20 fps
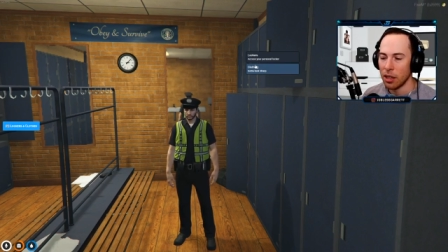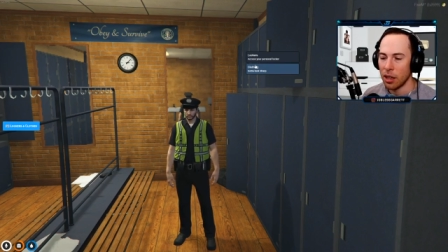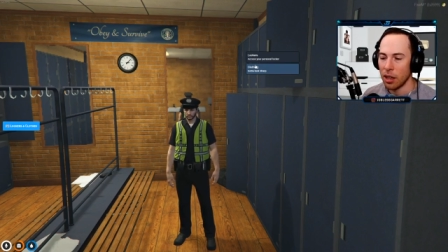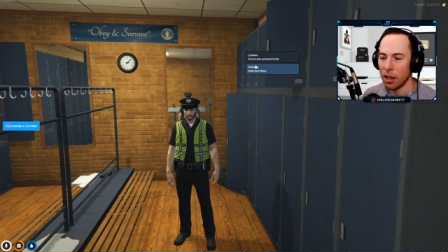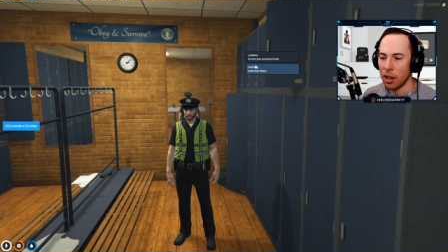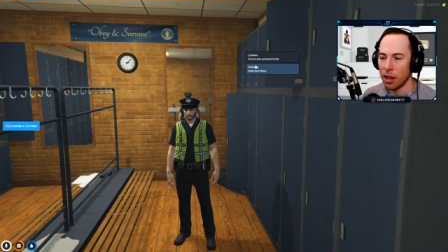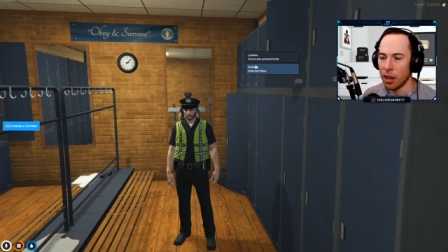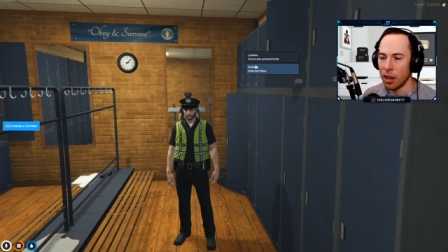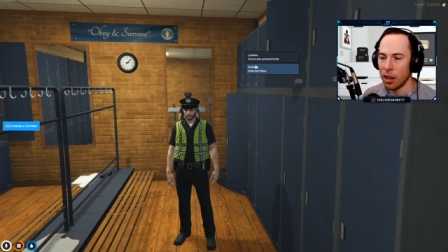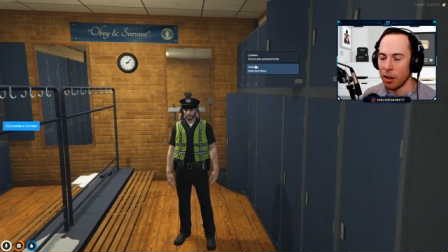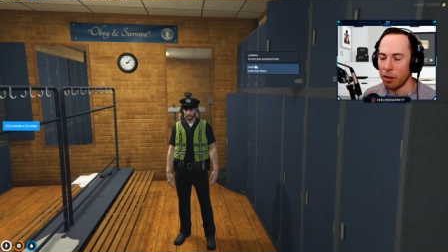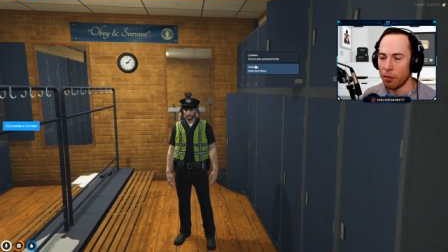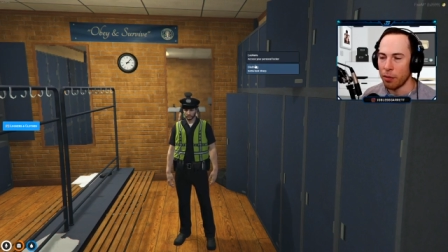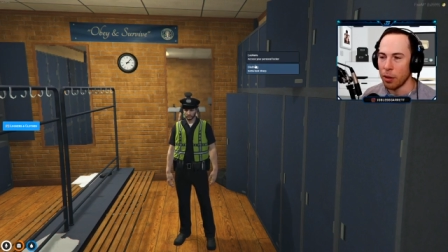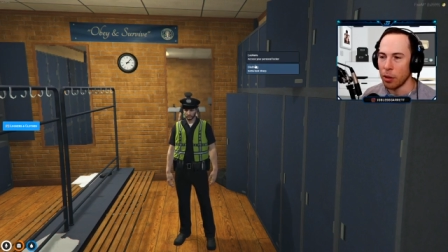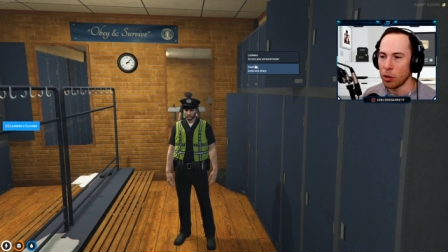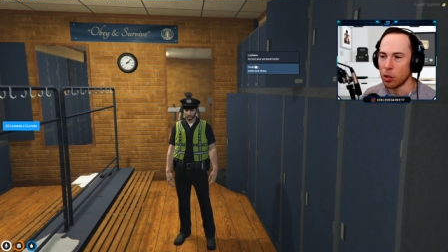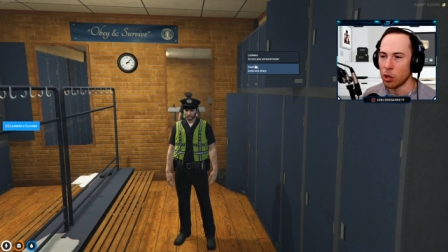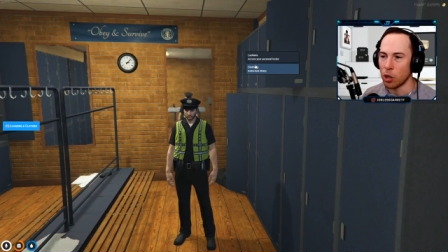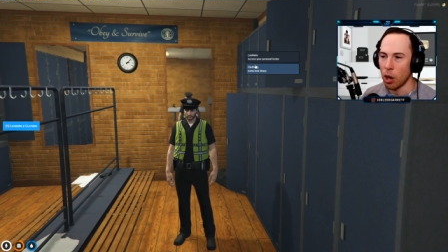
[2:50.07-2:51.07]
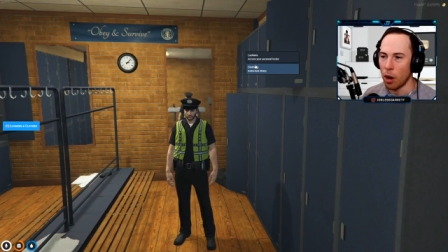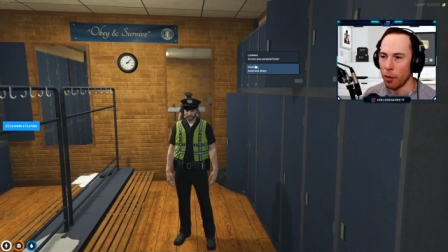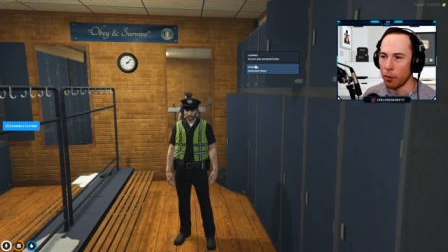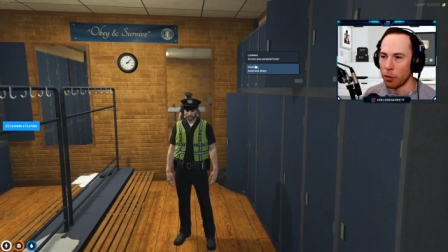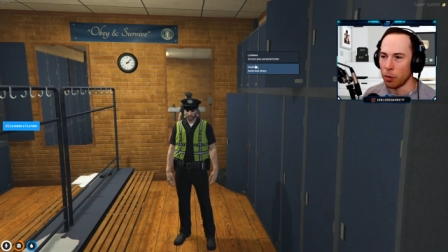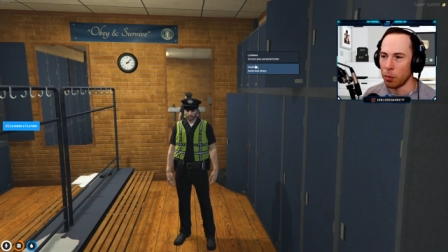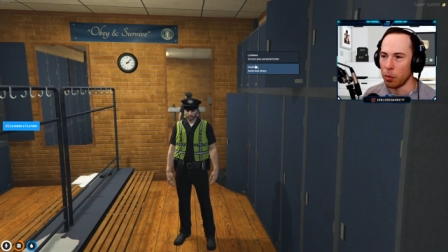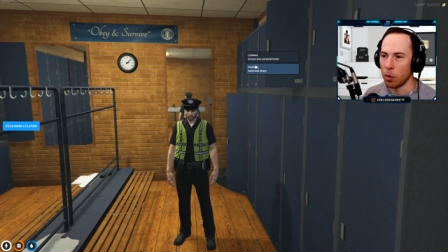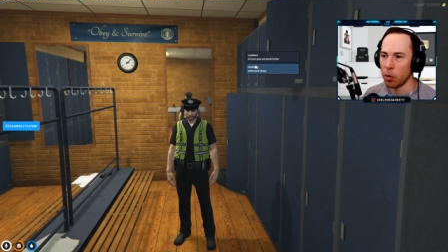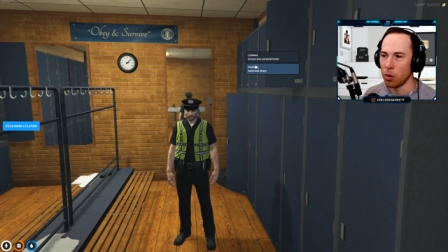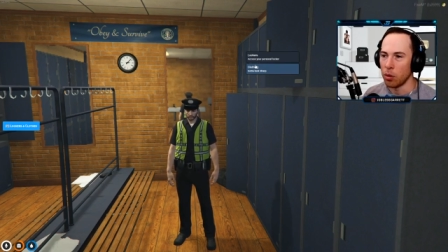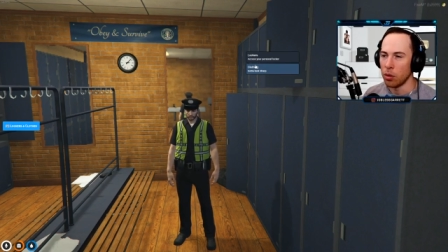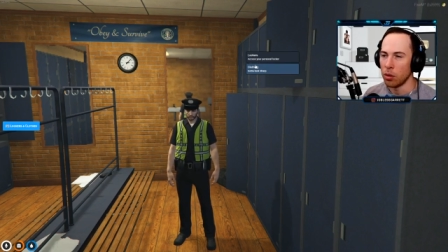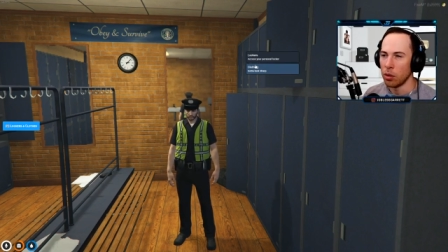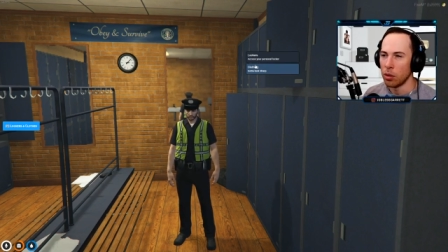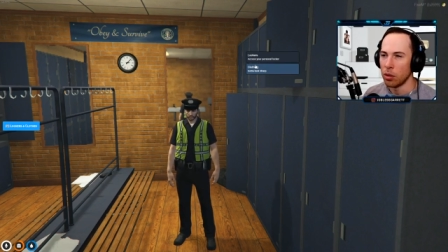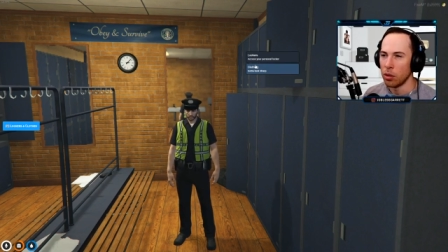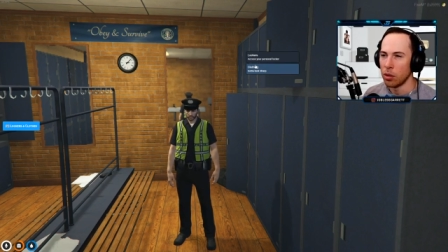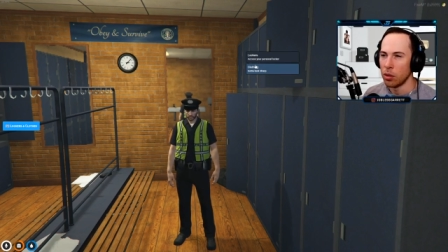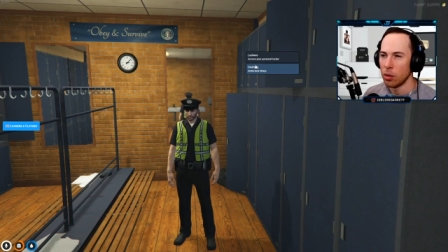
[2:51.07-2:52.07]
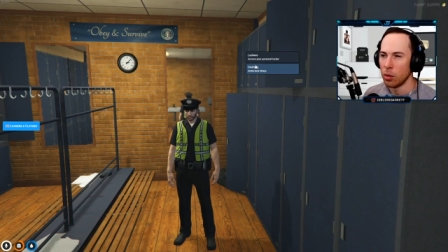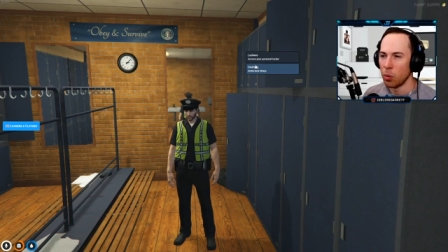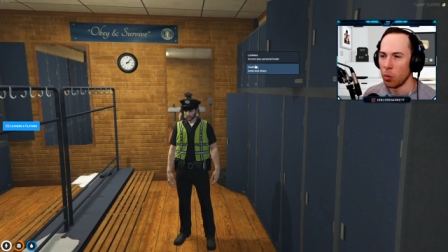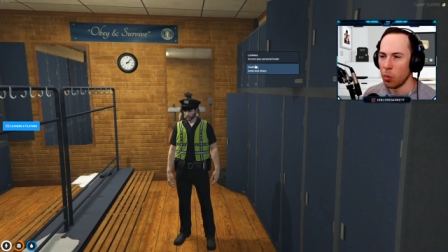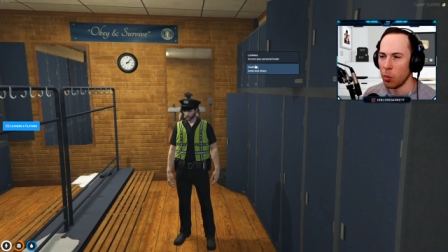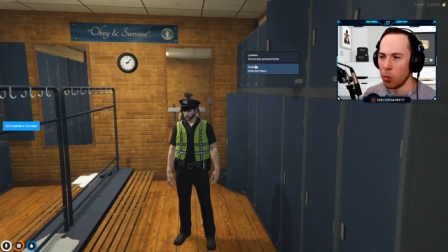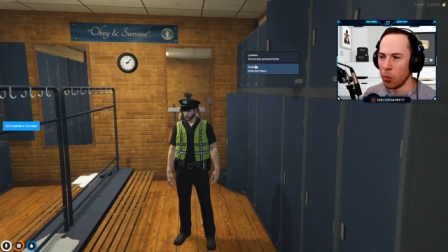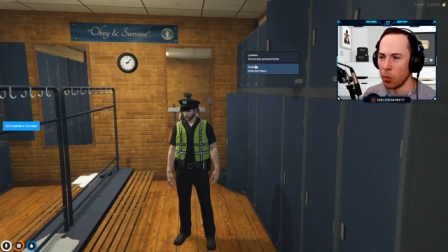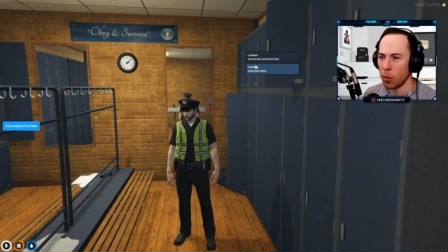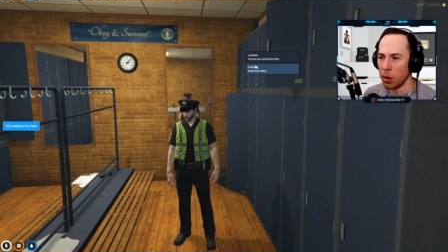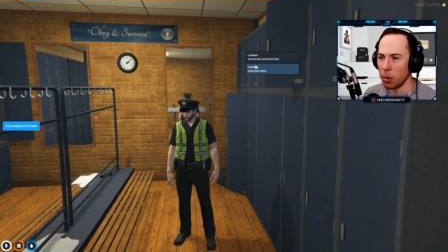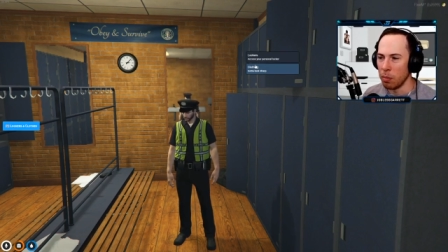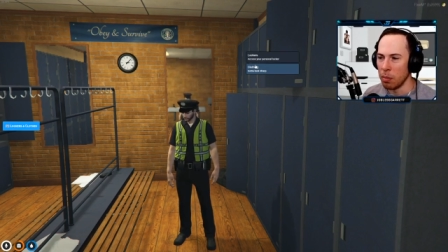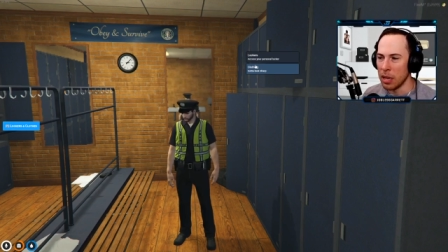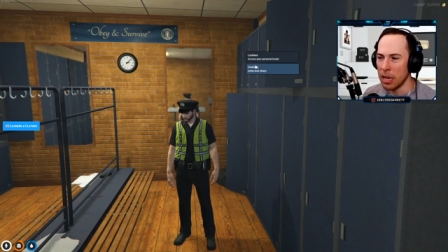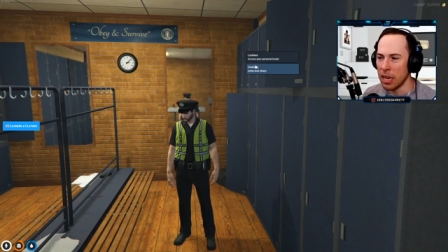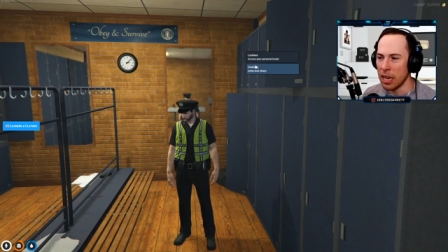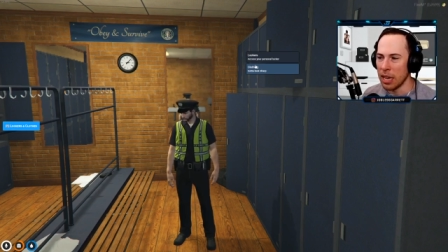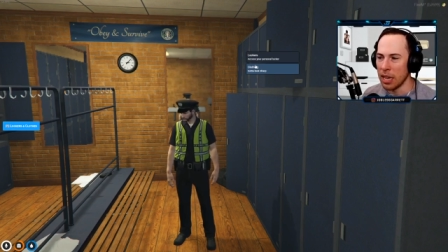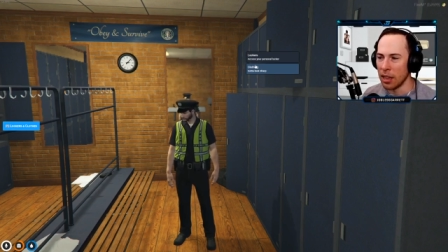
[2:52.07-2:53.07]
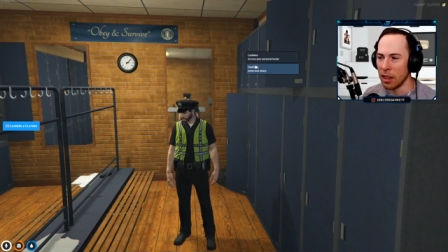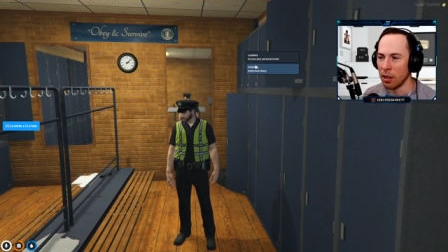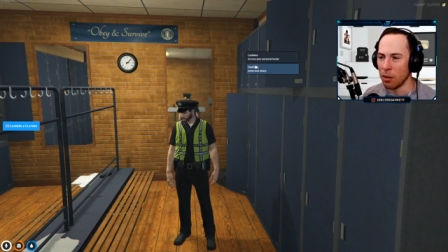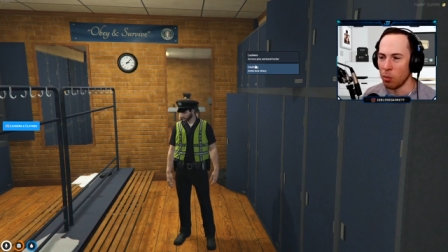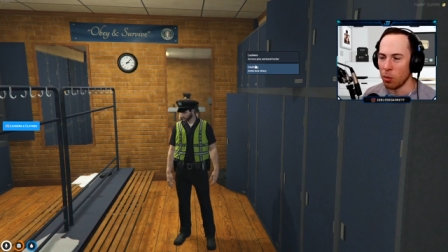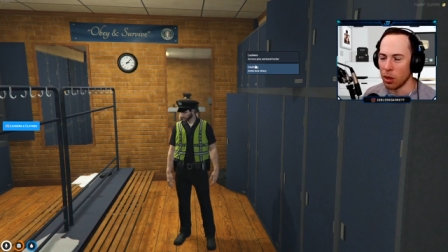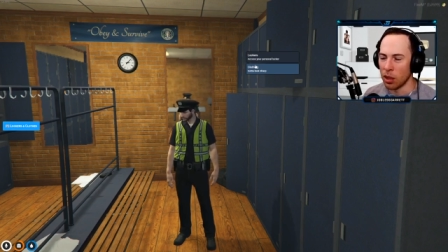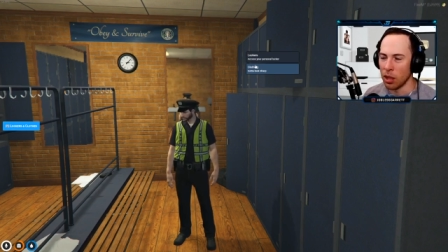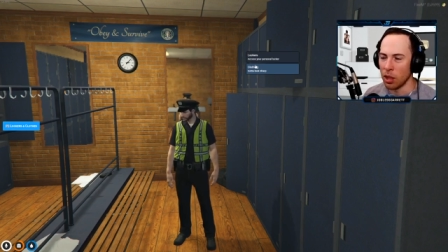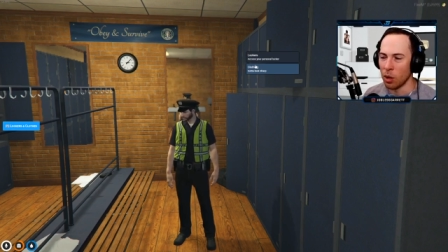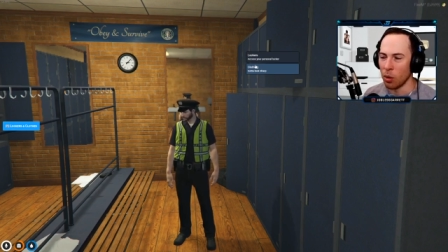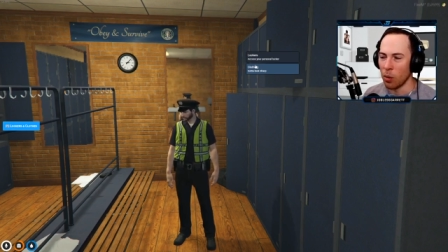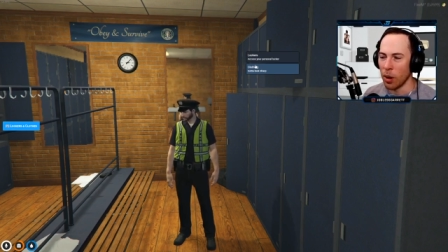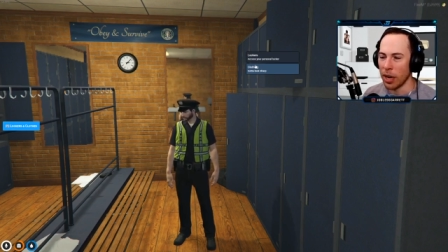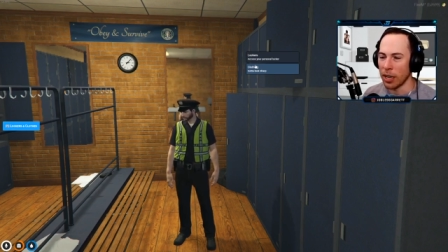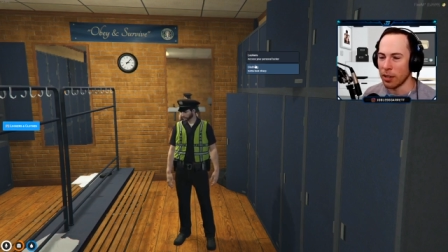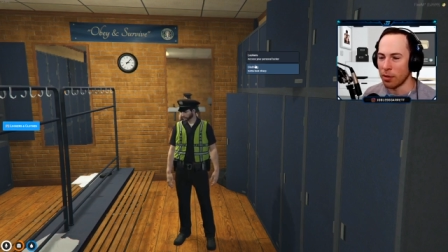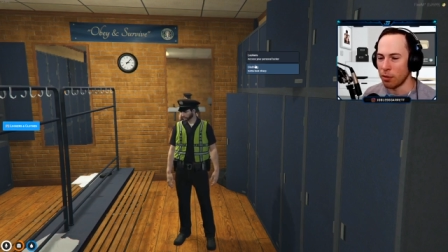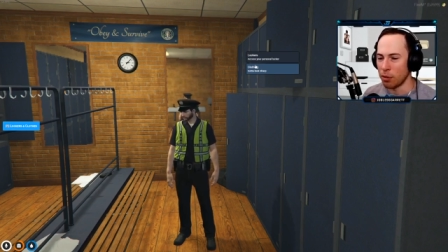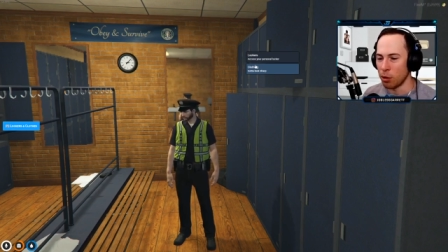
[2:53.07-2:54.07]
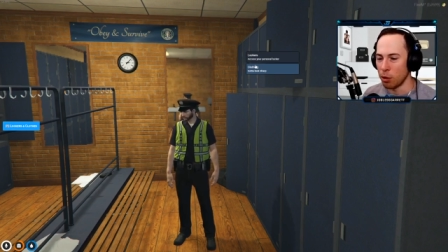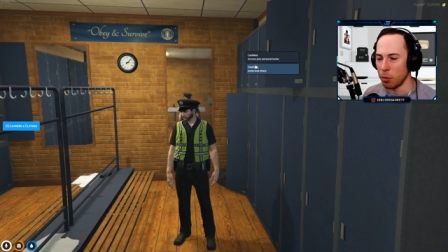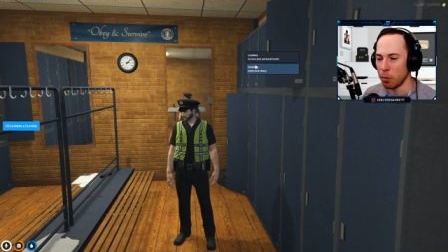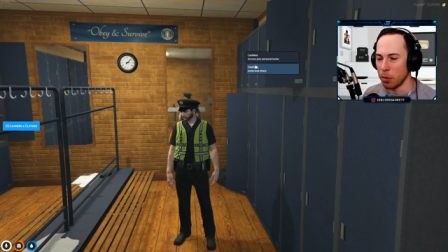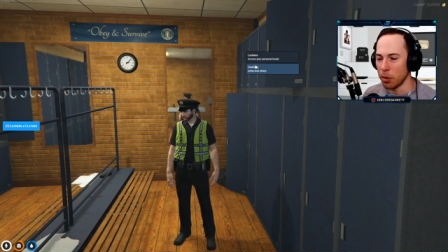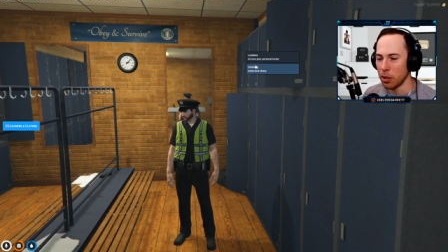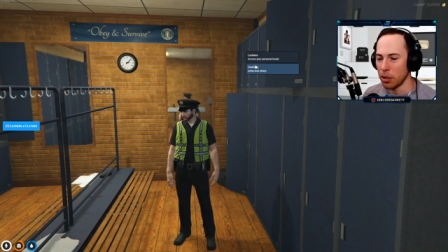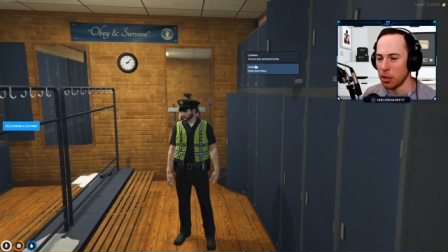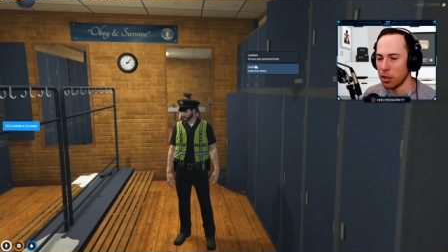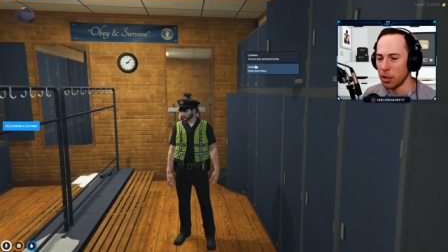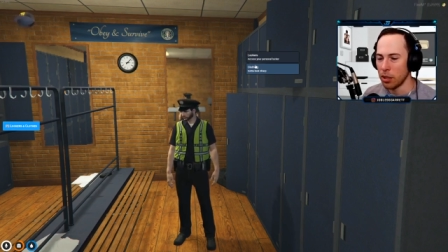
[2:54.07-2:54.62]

uh, feels comfortable with me in within the ranks of troopers,